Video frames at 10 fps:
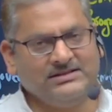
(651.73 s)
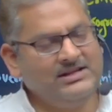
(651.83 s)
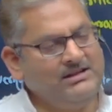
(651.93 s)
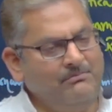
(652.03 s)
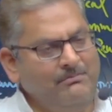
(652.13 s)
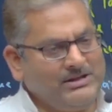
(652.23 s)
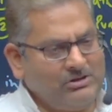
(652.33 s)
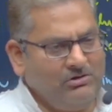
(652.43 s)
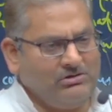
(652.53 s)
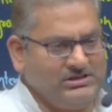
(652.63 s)

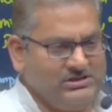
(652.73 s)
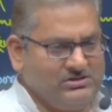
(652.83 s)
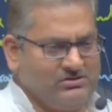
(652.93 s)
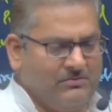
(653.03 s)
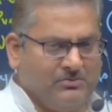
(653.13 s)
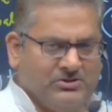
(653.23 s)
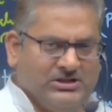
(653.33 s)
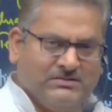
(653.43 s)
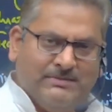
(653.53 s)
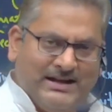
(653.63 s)
methodologies of
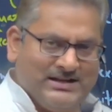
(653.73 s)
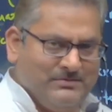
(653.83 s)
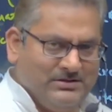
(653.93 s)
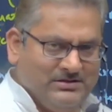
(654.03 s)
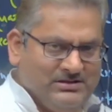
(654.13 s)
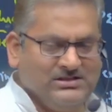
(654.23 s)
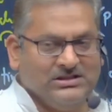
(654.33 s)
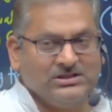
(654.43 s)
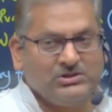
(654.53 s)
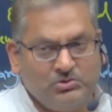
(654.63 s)
project management. These are the
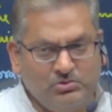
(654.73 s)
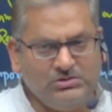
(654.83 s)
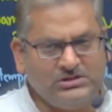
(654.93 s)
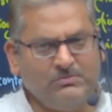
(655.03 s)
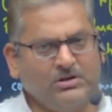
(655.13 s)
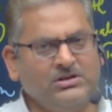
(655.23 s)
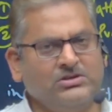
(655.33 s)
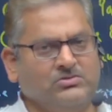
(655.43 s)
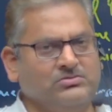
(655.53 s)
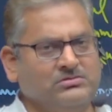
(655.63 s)
tools, modern
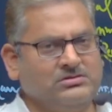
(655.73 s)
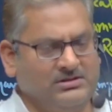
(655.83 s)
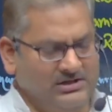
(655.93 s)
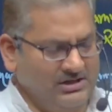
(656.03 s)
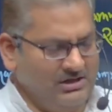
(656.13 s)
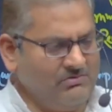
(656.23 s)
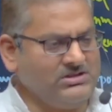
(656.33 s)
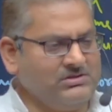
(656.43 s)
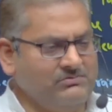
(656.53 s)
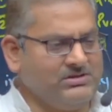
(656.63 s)
tools which
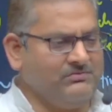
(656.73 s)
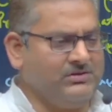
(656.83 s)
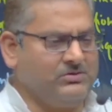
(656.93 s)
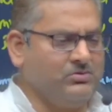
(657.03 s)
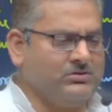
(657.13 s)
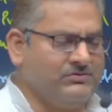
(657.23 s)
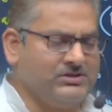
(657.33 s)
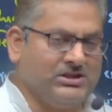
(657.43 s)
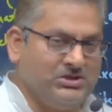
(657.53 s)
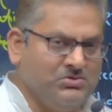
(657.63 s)
are
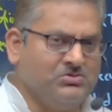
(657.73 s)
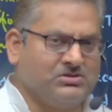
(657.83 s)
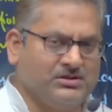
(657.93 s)
used